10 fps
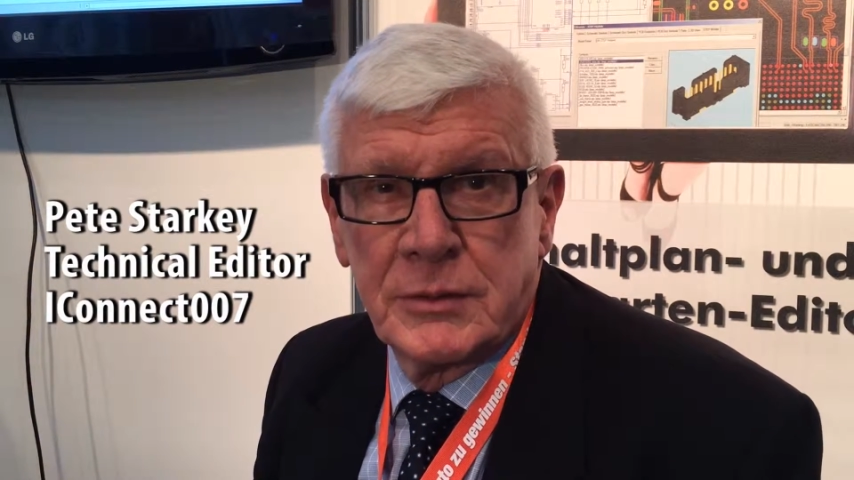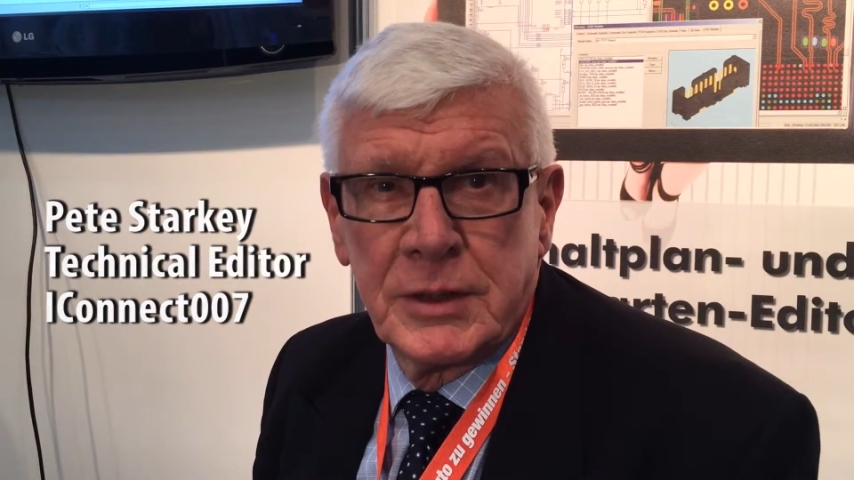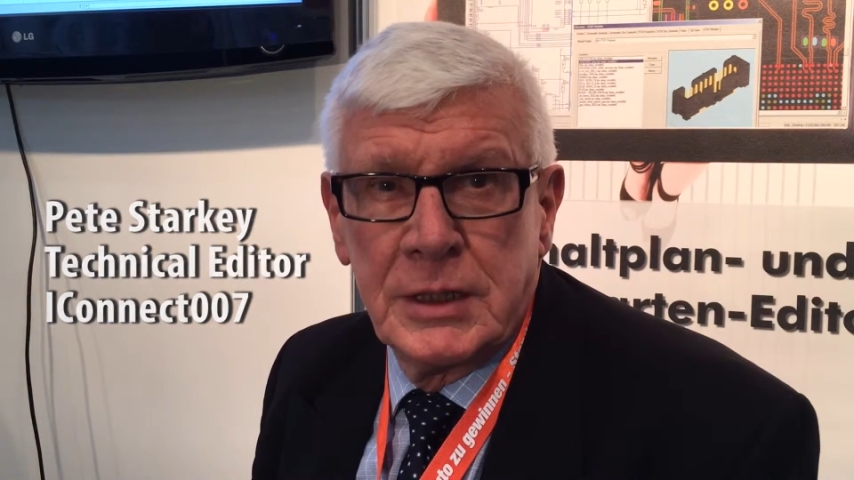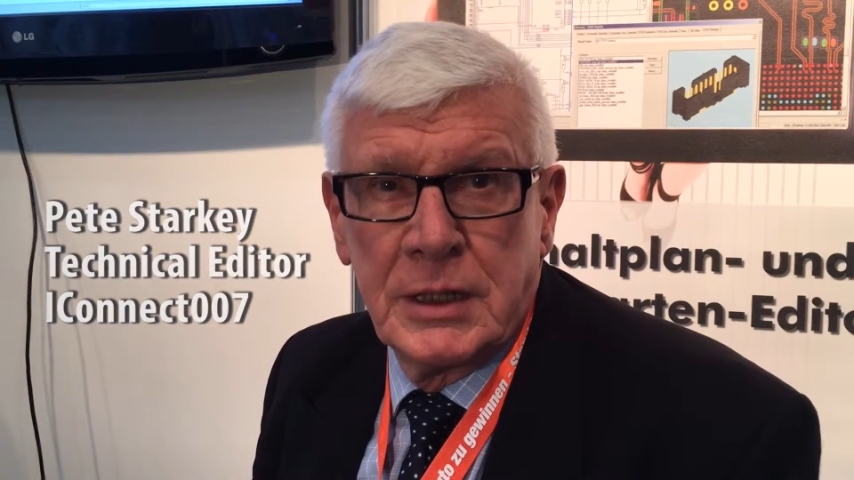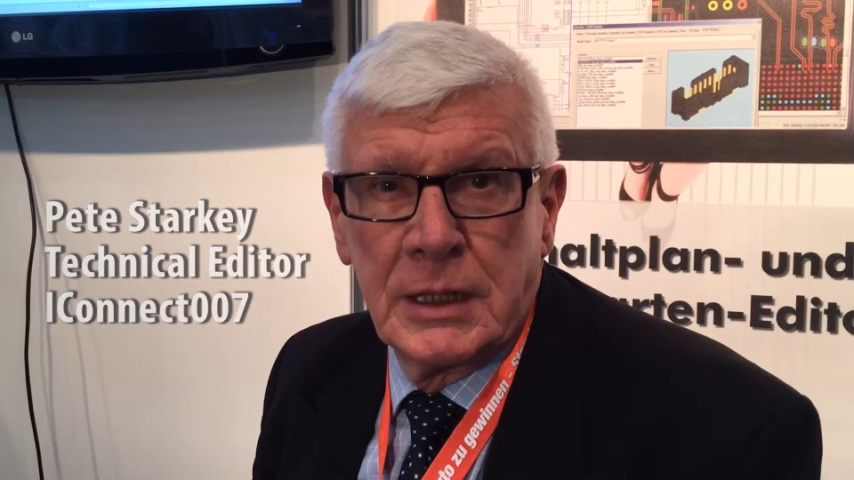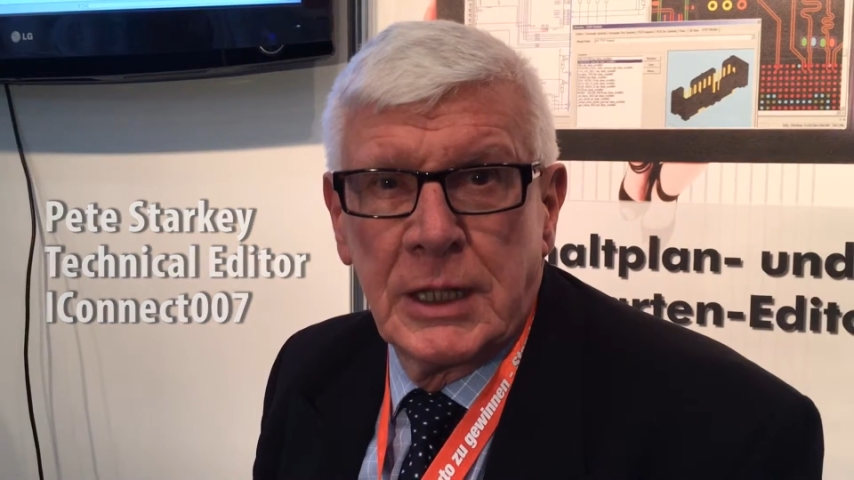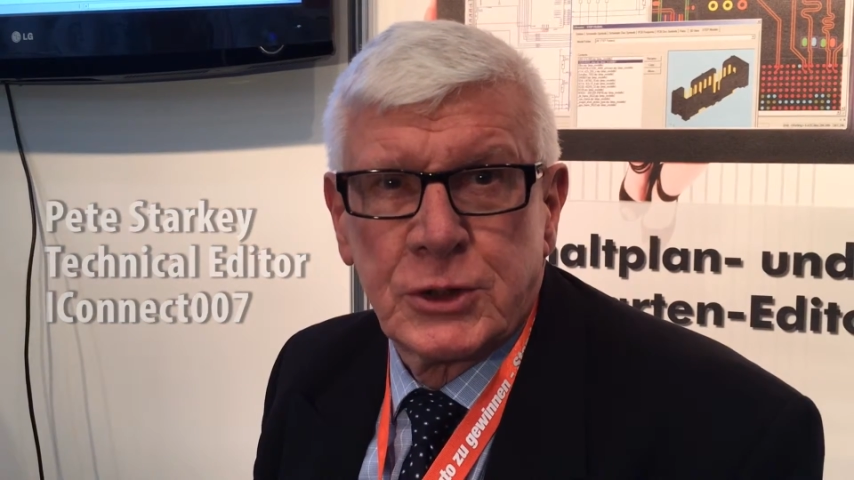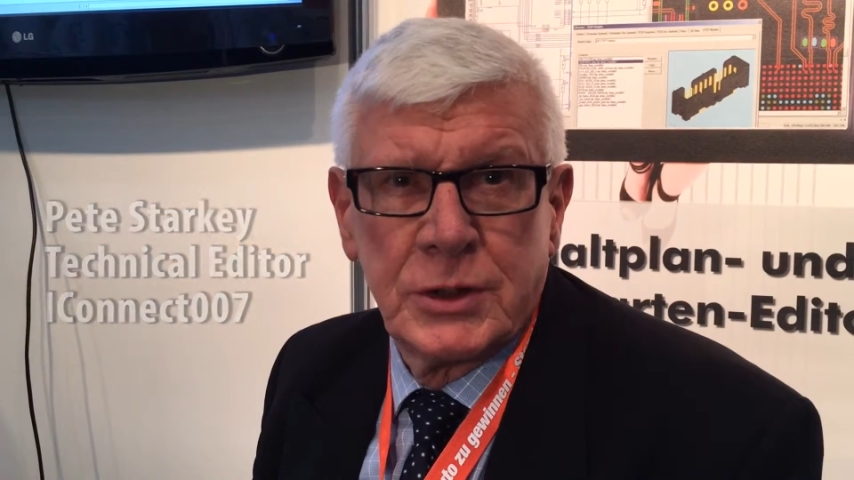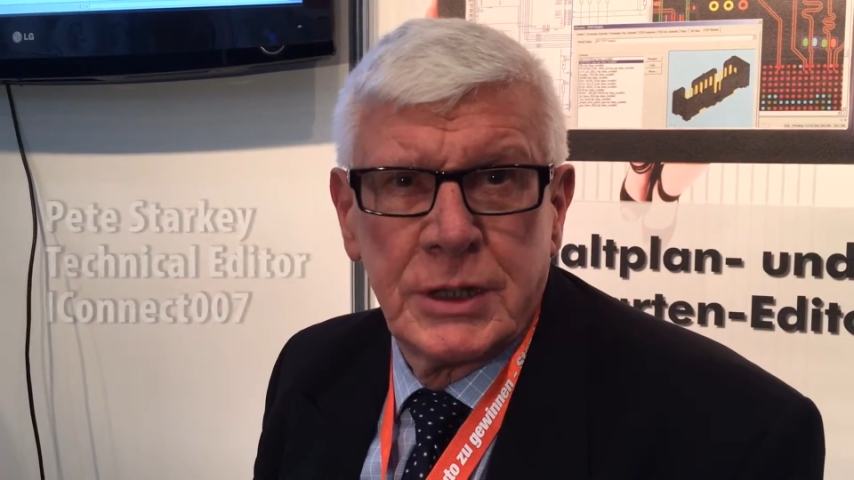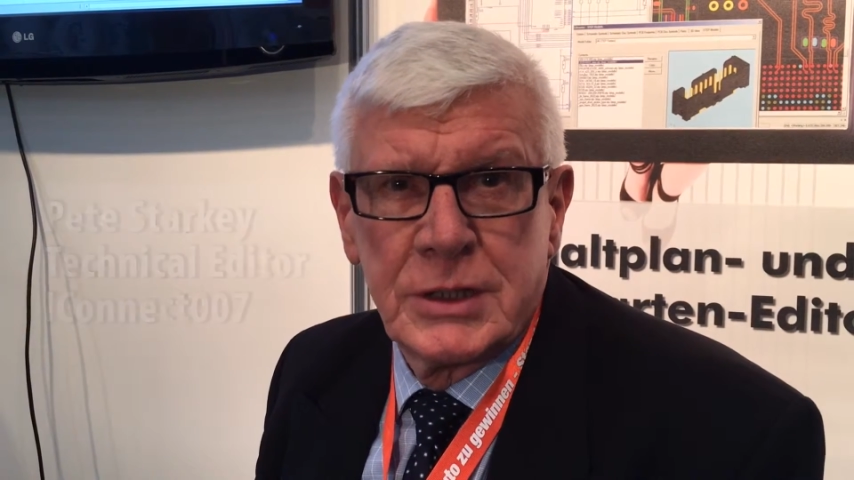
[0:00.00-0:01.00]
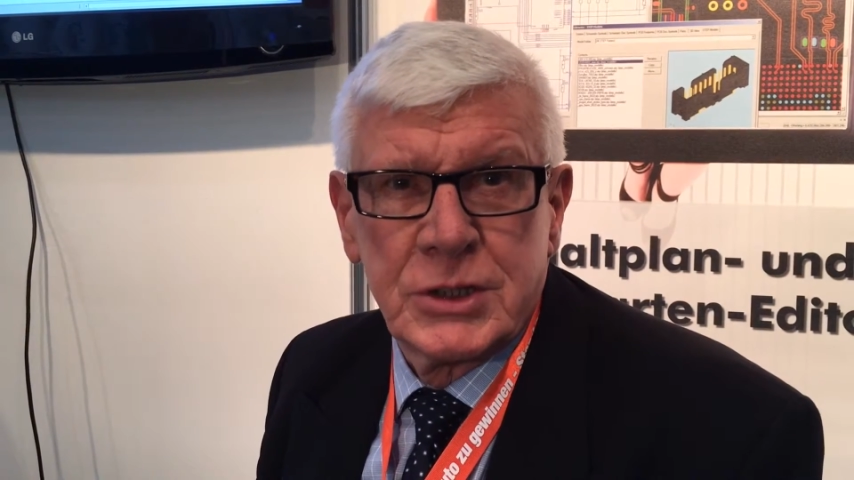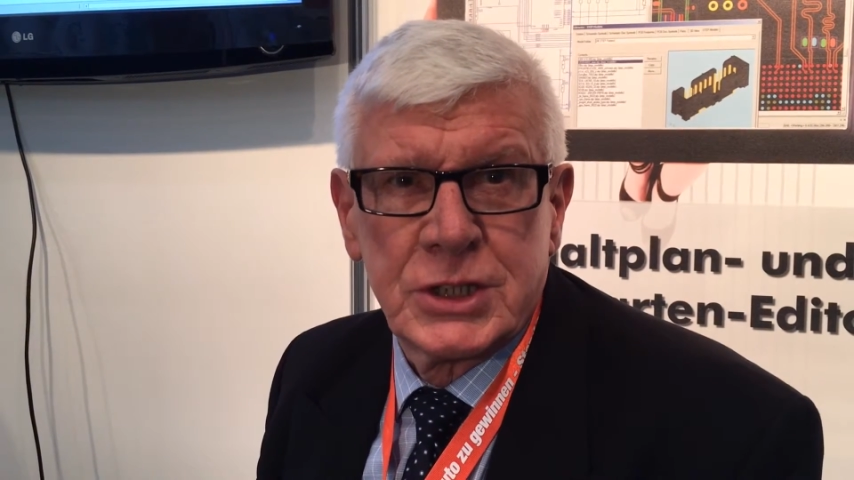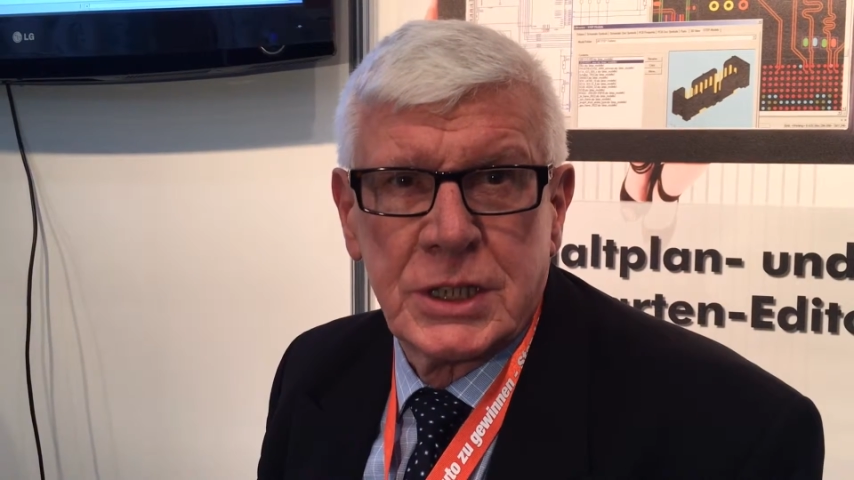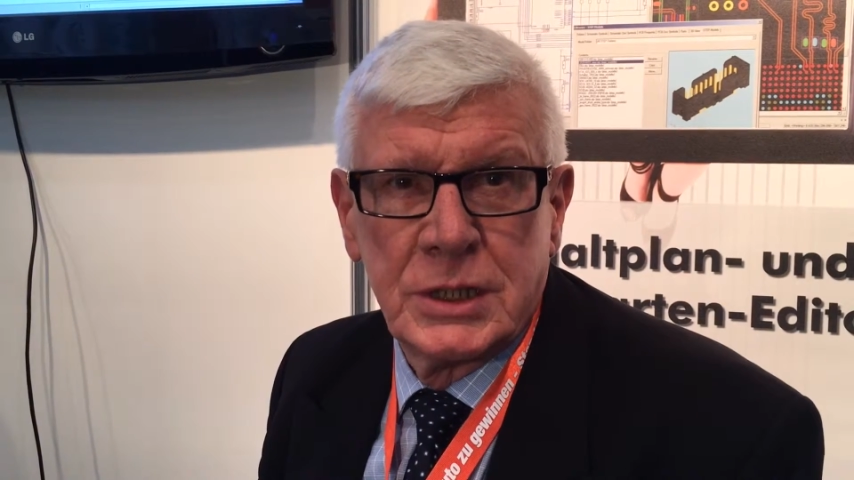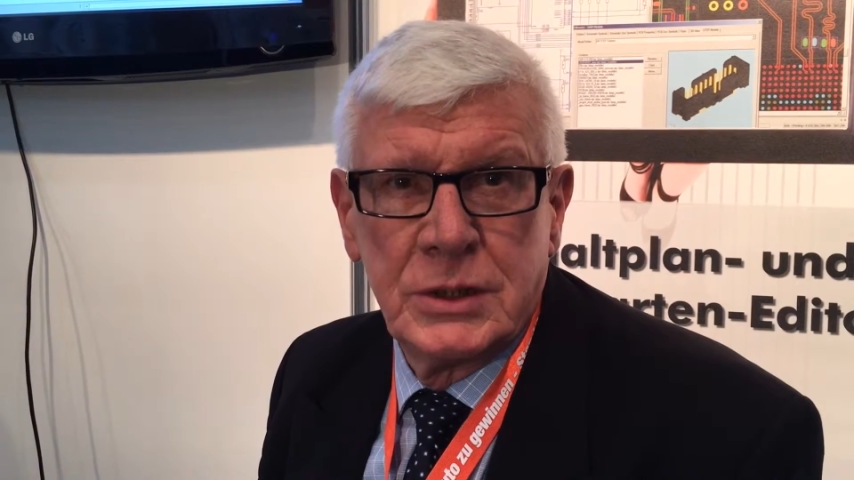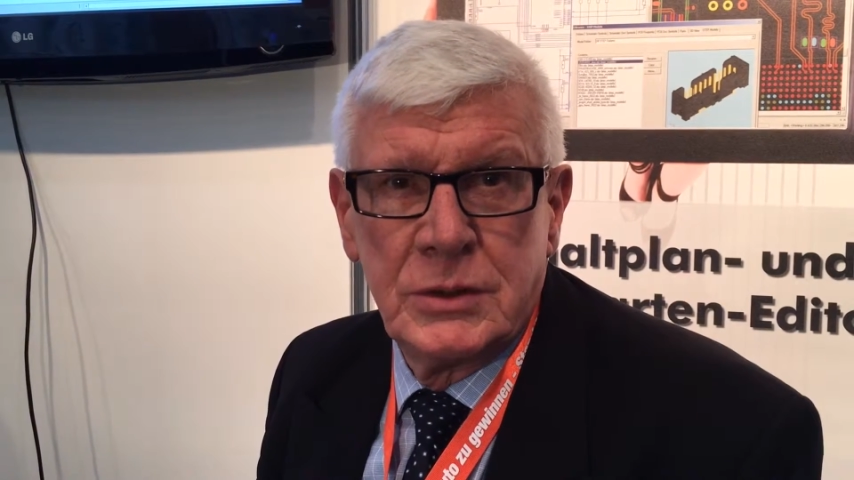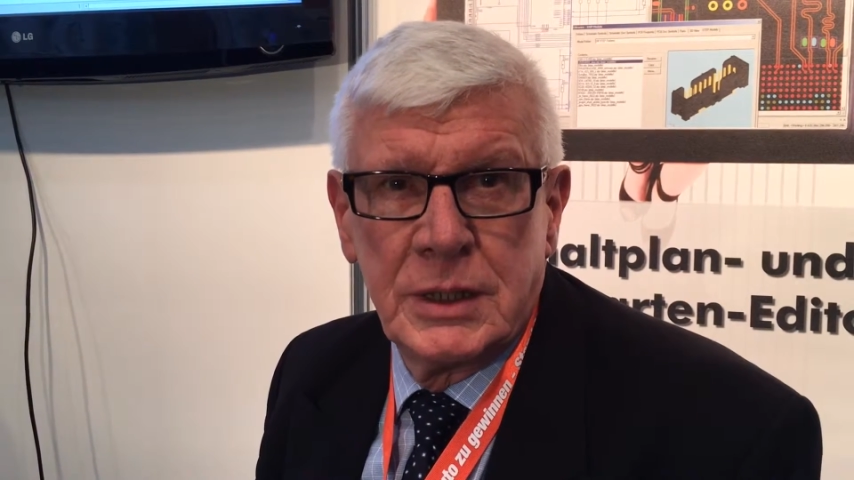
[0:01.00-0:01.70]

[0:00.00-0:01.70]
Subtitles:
the Electronica show